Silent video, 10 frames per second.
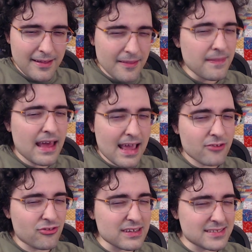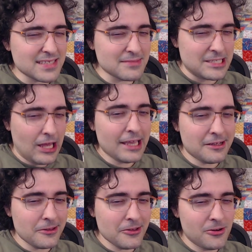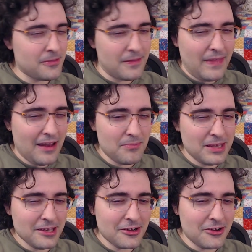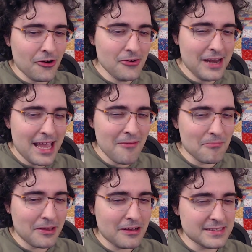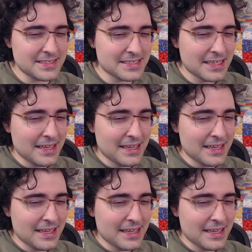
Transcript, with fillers: That actually seems likelier than that being a code name because